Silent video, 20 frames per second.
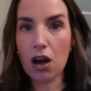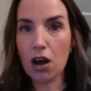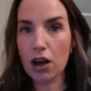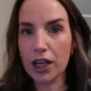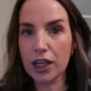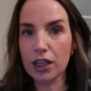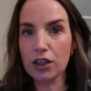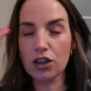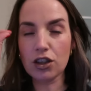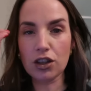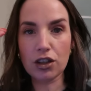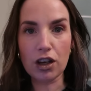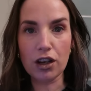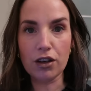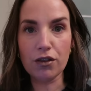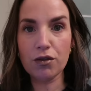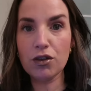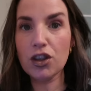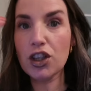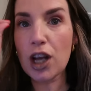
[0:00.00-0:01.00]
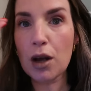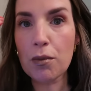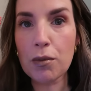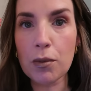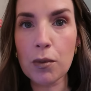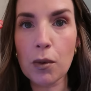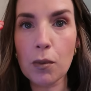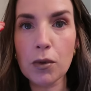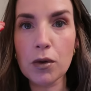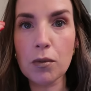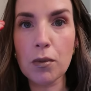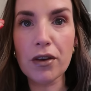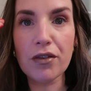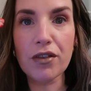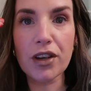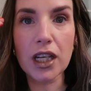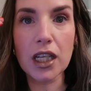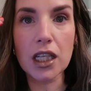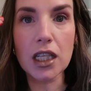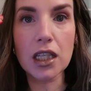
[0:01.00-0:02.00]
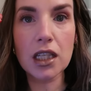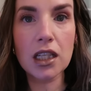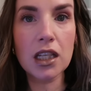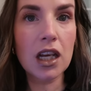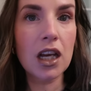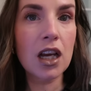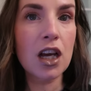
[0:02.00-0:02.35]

I just kind of jabbed them on with my fingers.